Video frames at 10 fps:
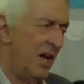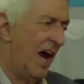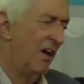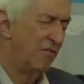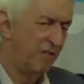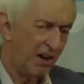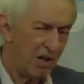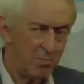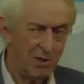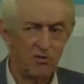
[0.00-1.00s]
and very
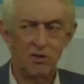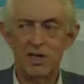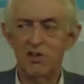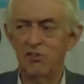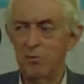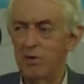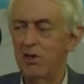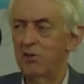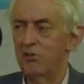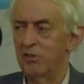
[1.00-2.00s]
bitter against the
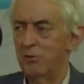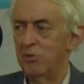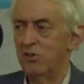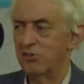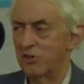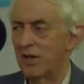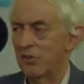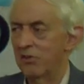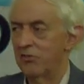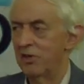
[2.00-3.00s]
Americans and the British and
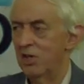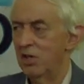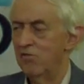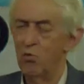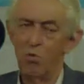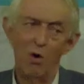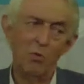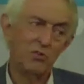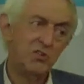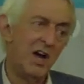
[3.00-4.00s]
others for what
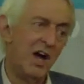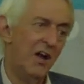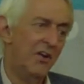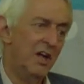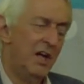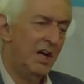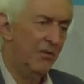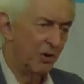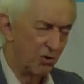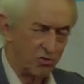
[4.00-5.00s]
was done in
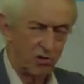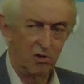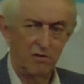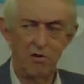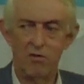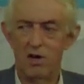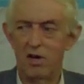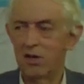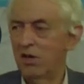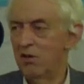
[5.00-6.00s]
the control of
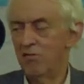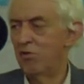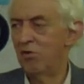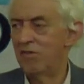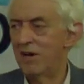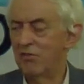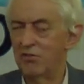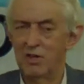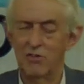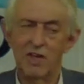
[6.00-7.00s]
Iraq 4, 5,
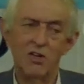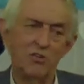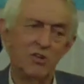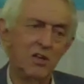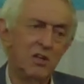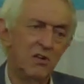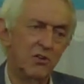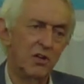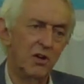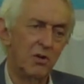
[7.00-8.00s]
6, 8 or 10 years
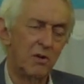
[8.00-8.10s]
ago.